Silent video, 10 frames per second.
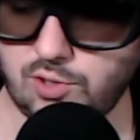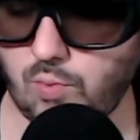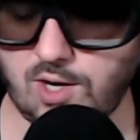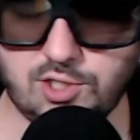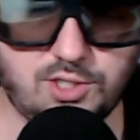She
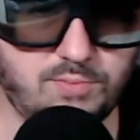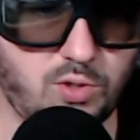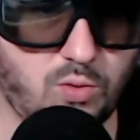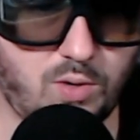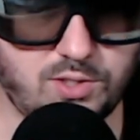watches him
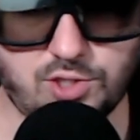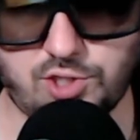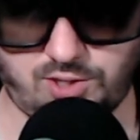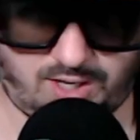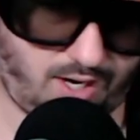do it once, and
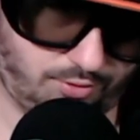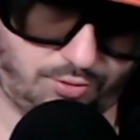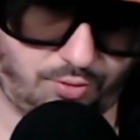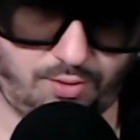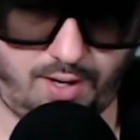she's like, I can
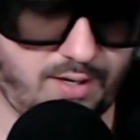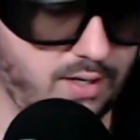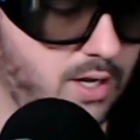do that.